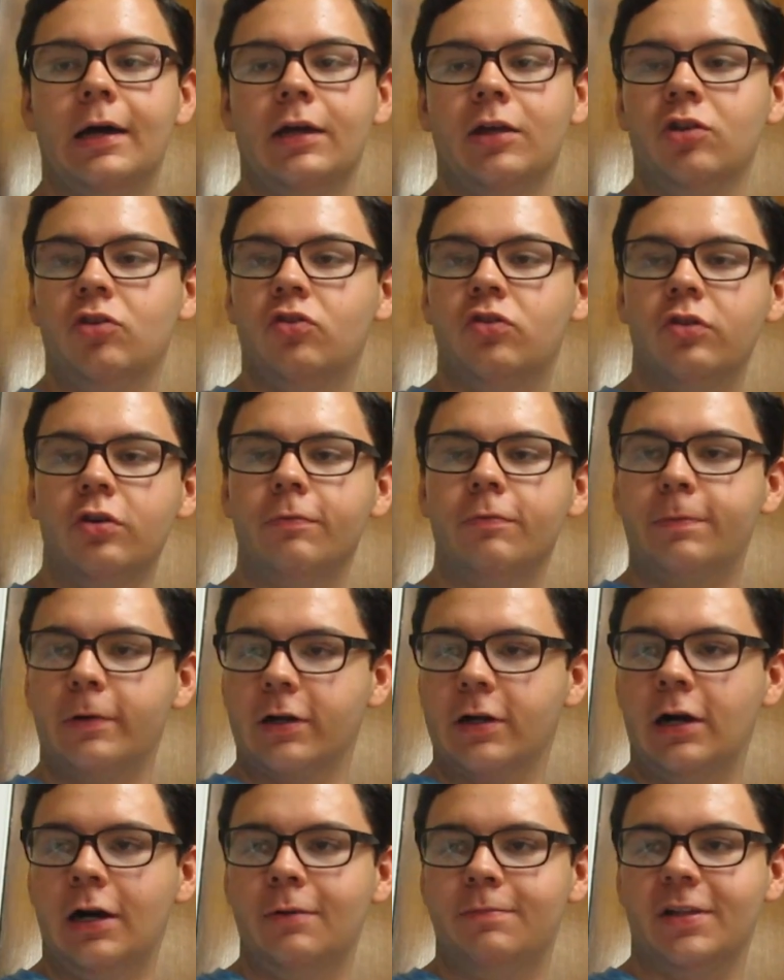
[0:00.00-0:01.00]
super
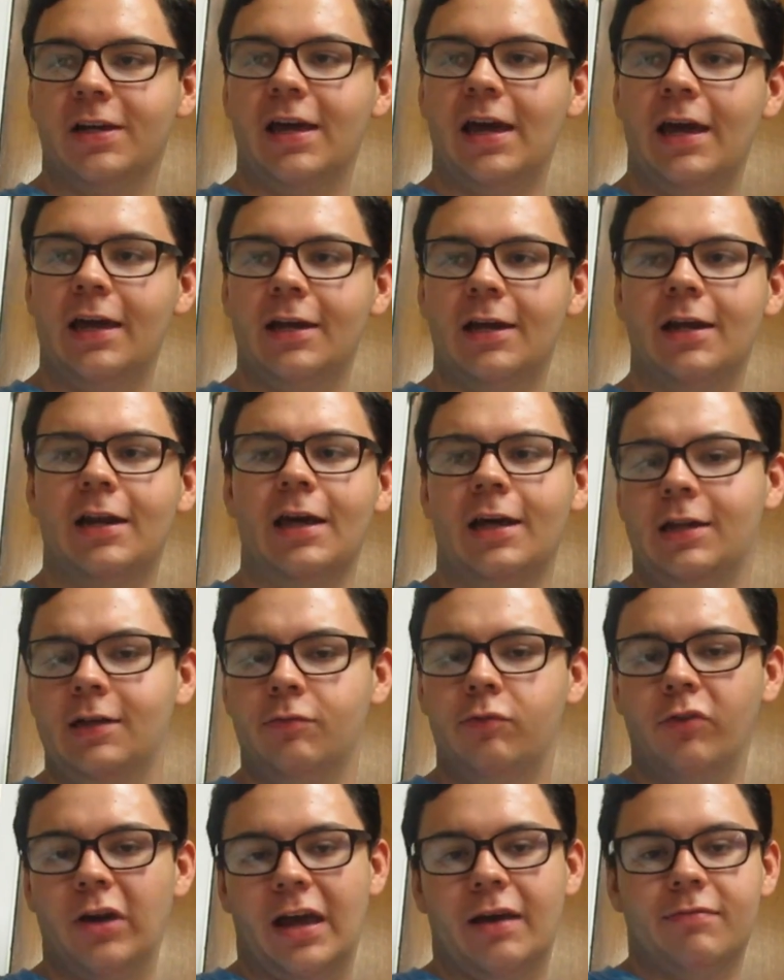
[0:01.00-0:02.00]
complicated, and
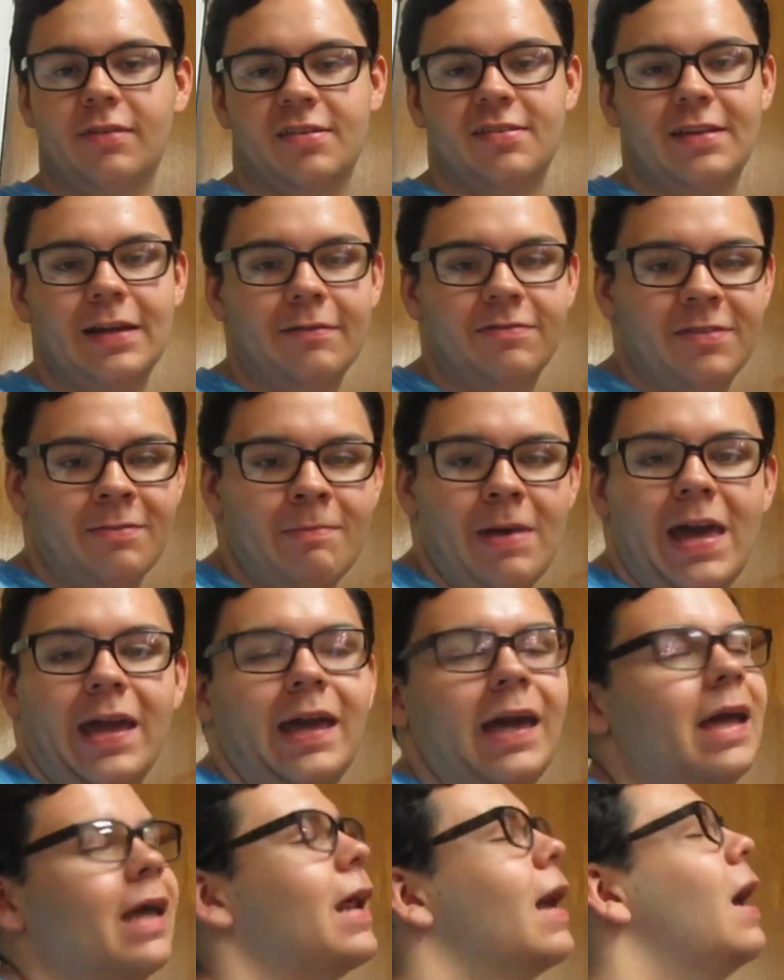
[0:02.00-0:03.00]
if we have the stuff to make
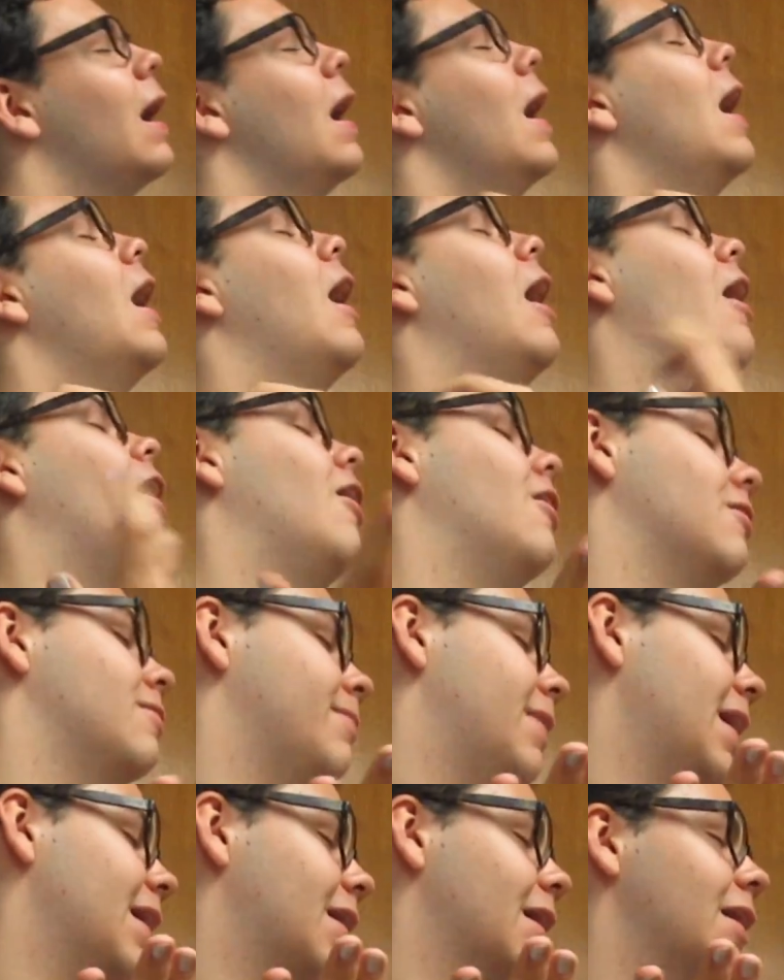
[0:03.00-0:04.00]
it, I'll
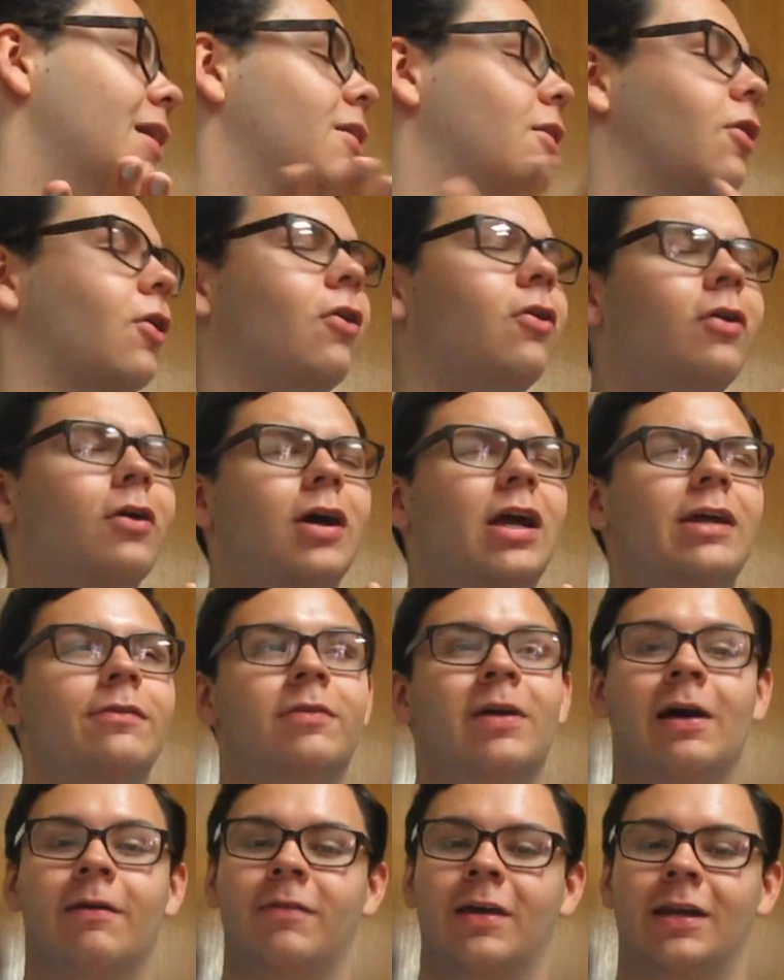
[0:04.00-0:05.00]
make it. Or if
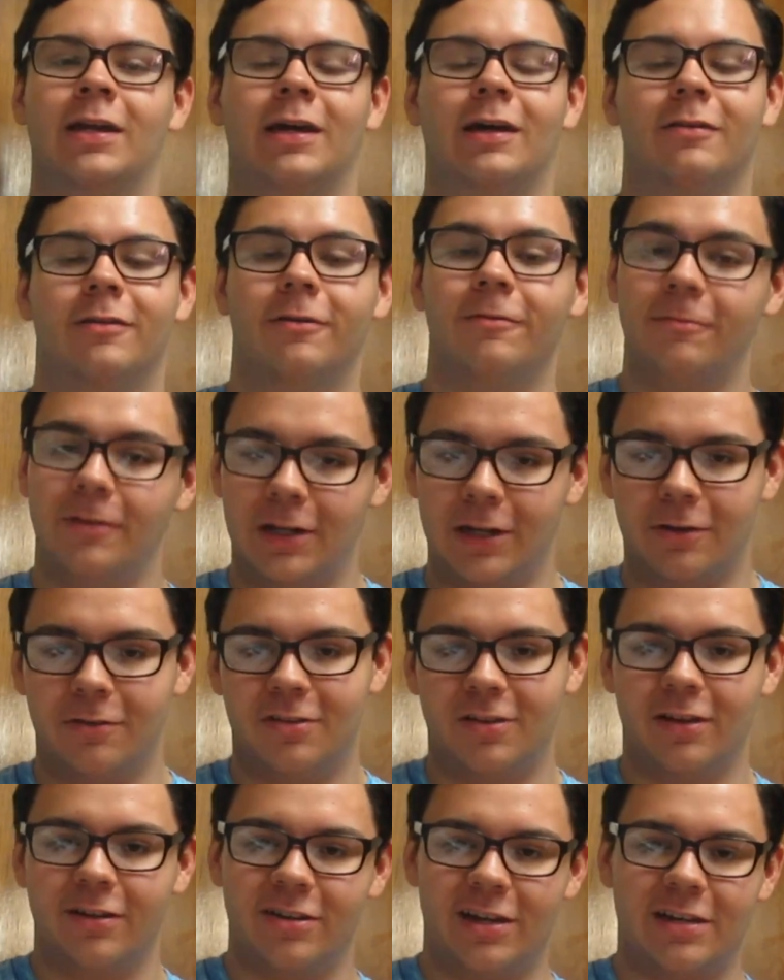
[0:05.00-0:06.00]
you have any other video
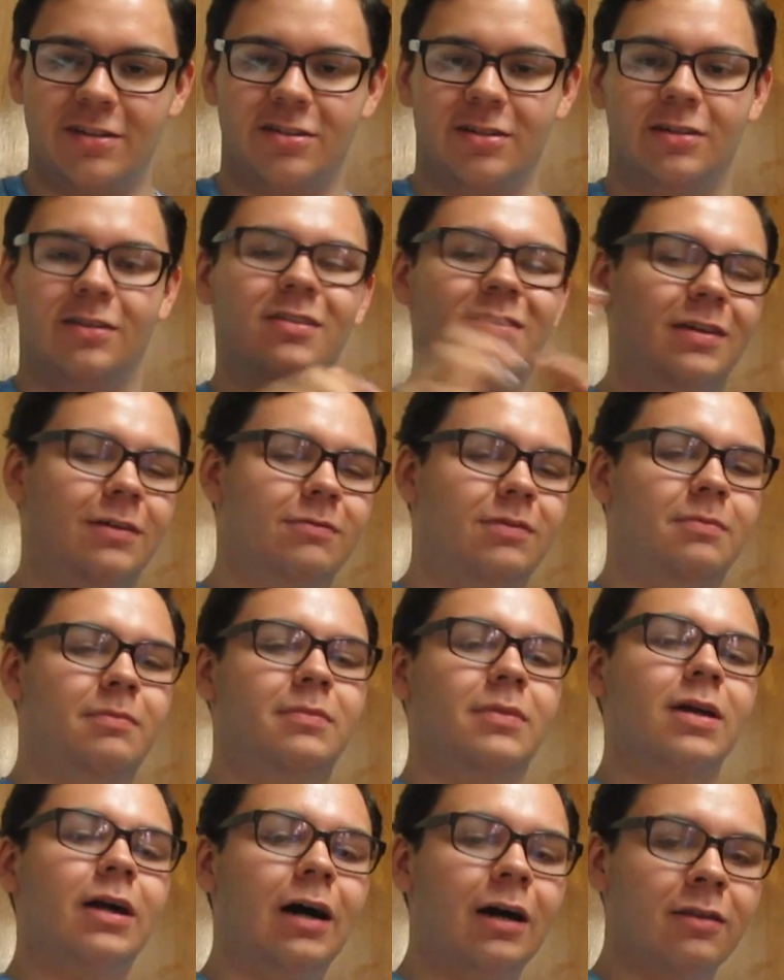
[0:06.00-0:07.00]
suggestions, leave them in
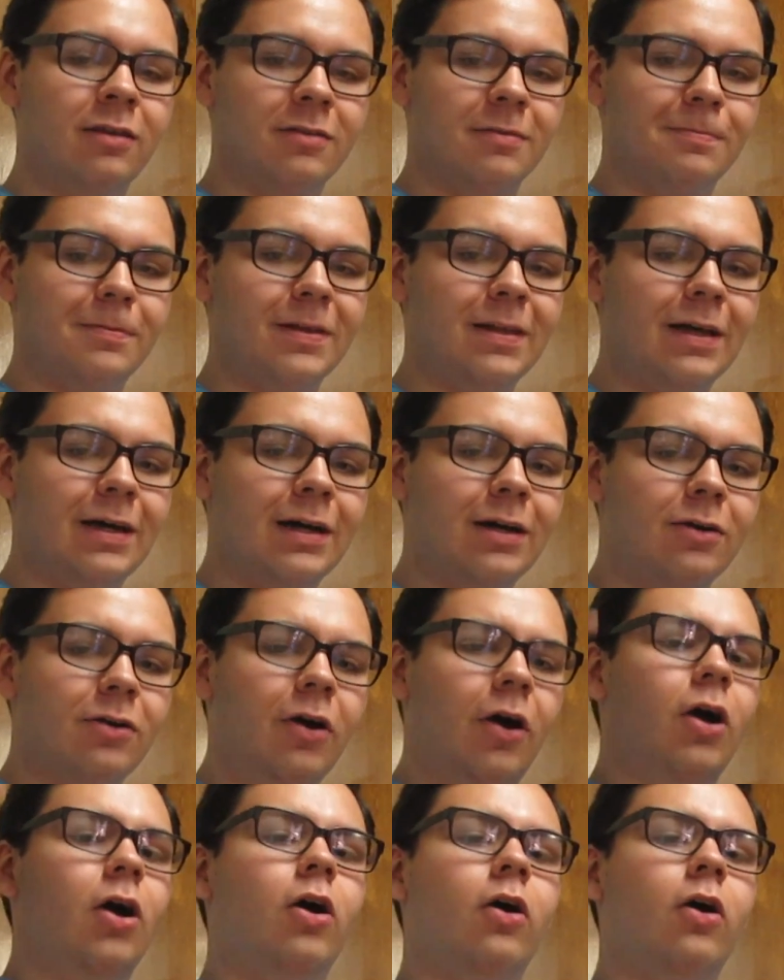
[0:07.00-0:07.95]
the comments below.